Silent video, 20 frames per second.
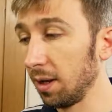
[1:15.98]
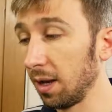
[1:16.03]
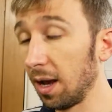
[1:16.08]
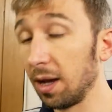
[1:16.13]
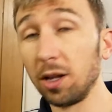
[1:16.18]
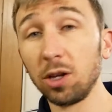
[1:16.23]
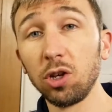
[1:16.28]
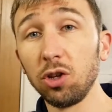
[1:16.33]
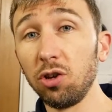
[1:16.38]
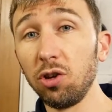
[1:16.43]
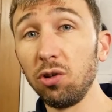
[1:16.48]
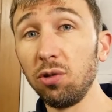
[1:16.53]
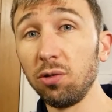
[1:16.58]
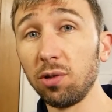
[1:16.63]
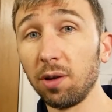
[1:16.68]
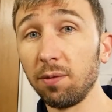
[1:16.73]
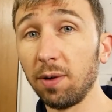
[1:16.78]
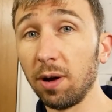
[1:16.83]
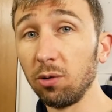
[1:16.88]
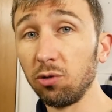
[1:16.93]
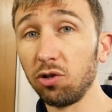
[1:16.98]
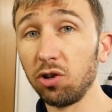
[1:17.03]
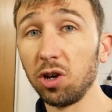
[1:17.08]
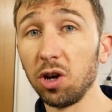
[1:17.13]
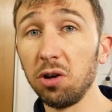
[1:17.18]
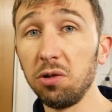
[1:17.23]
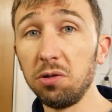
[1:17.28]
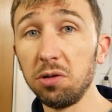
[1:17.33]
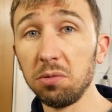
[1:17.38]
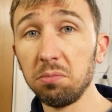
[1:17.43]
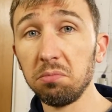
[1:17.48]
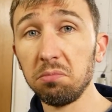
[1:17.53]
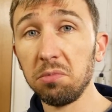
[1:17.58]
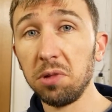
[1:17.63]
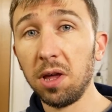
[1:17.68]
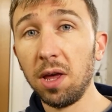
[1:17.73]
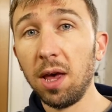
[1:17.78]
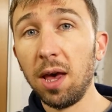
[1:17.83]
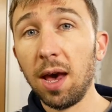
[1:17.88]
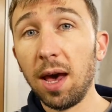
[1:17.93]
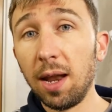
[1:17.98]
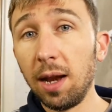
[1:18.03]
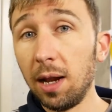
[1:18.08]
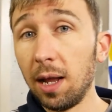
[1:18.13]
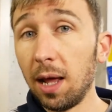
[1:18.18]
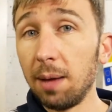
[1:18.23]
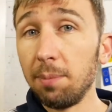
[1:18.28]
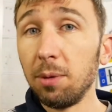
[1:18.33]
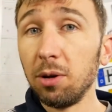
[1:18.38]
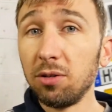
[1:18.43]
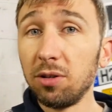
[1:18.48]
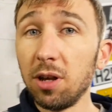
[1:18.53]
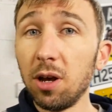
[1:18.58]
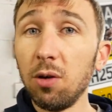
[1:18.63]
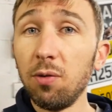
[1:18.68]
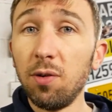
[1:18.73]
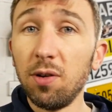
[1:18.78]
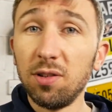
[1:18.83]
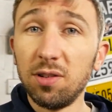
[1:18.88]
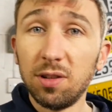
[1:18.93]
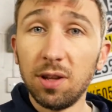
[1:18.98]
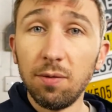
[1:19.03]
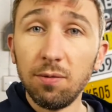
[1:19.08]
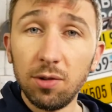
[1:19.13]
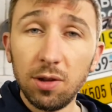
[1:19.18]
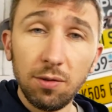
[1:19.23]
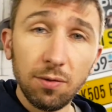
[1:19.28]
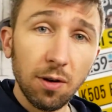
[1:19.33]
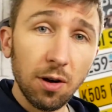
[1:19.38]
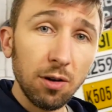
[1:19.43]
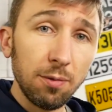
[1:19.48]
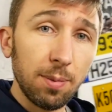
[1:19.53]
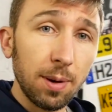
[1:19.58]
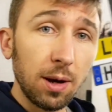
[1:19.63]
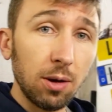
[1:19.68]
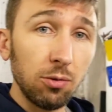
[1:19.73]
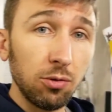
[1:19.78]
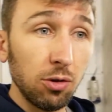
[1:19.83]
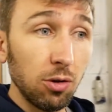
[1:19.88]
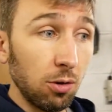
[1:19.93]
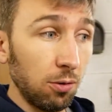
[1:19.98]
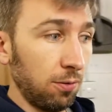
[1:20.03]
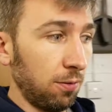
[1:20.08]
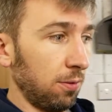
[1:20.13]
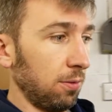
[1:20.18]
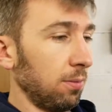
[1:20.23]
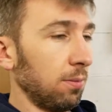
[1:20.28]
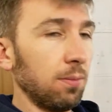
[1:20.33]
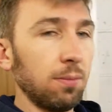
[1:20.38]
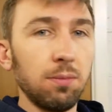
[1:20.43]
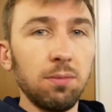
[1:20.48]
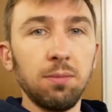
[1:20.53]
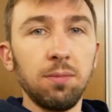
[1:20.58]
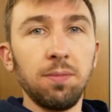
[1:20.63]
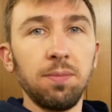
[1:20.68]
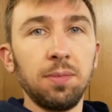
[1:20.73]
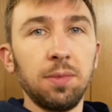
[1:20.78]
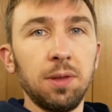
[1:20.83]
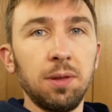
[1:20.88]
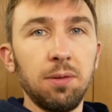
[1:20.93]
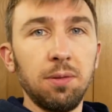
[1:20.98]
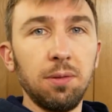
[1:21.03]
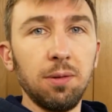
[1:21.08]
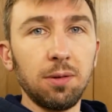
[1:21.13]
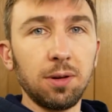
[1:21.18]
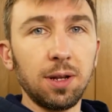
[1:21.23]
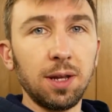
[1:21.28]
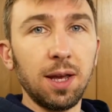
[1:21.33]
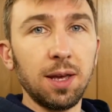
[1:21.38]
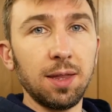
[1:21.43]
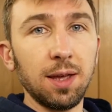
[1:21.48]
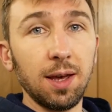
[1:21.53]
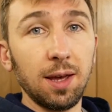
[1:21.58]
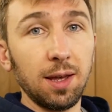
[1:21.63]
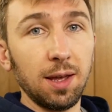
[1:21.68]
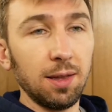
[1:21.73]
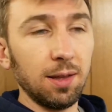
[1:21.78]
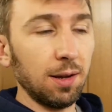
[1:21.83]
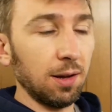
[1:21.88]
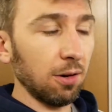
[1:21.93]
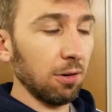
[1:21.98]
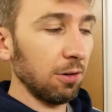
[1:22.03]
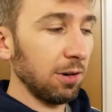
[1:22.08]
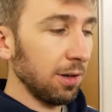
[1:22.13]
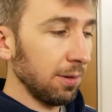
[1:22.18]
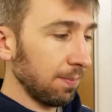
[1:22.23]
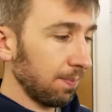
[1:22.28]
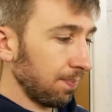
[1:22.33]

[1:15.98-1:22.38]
and I could use a voucher code and land myself £75 off. I'm not going to get that again in a hurry.